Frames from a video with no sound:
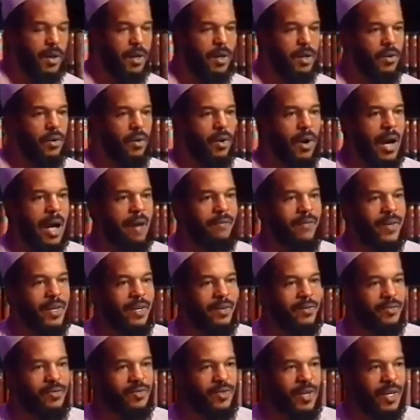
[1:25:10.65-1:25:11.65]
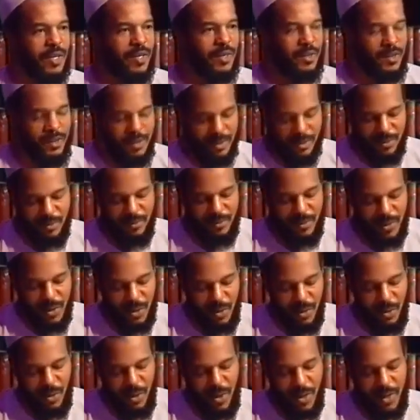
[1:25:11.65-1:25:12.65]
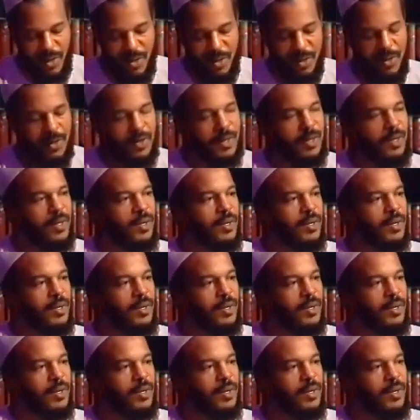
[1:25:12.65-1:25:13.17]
having studied, and